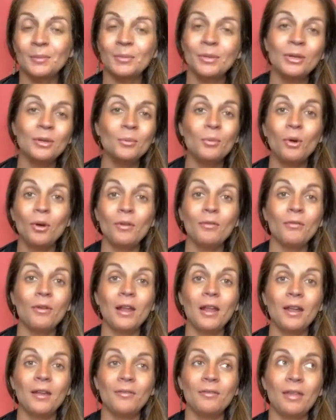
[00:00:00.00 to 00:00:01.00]
but you're more
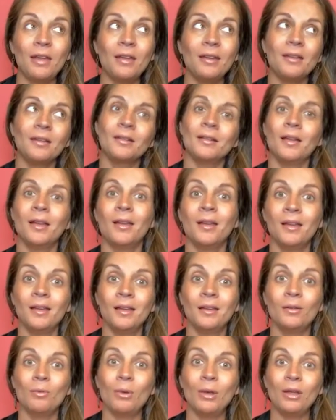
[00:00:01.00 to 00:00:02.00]
afraid of like
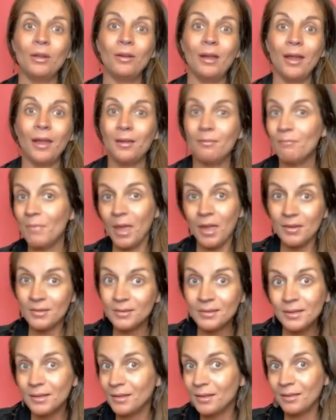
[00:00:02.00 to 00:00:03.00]
what your Aunt
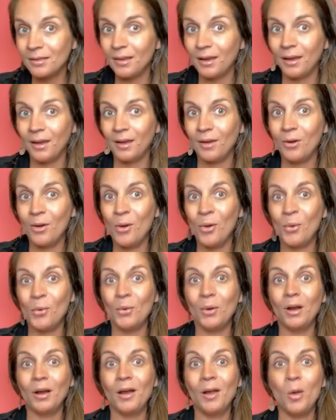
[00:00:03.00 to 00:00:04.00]
May's gonna think,
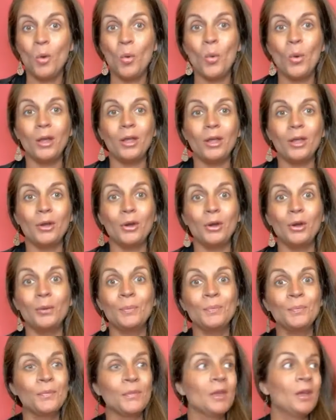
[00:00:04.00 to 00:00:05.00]
or what
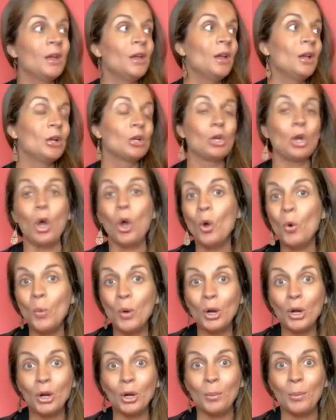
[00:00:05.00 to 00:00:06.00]
your
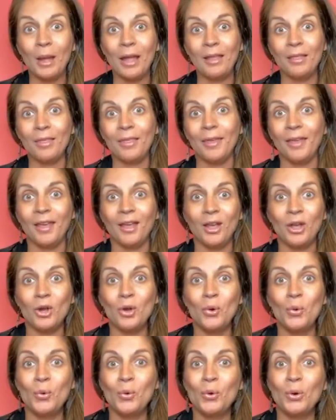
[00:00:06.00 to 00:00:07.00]
coworker might think,
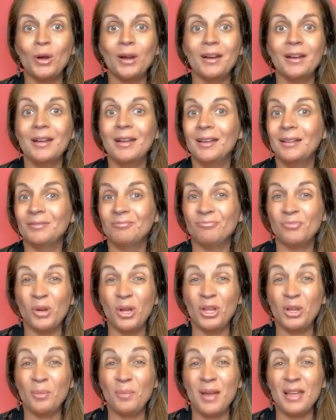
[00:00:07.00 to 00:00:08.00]
or
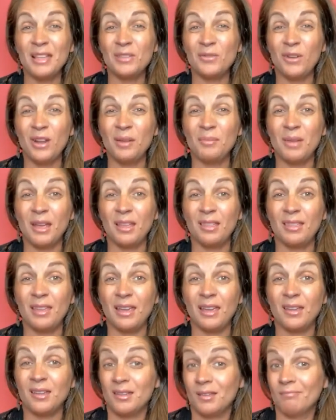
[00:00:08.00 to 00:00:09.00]
what your best friend might
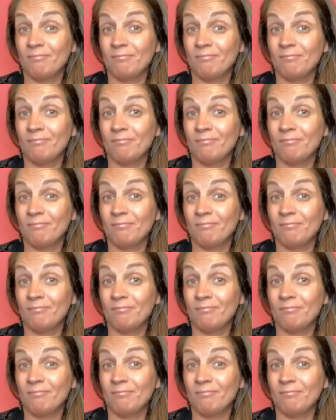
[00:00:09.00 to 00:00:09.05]
think,